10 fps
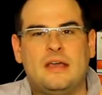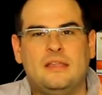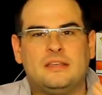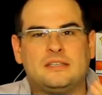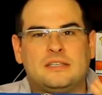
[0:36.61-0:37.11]

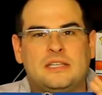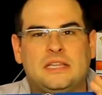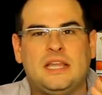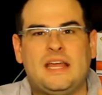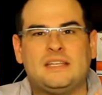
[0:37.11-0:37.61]
This is the
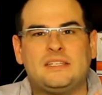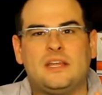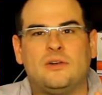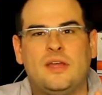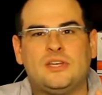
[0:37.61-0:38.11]
latest
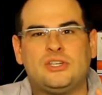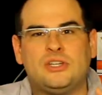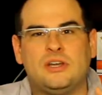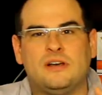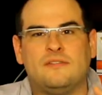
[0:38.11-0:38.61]

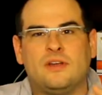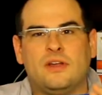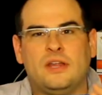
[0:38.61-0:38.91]
iteration of their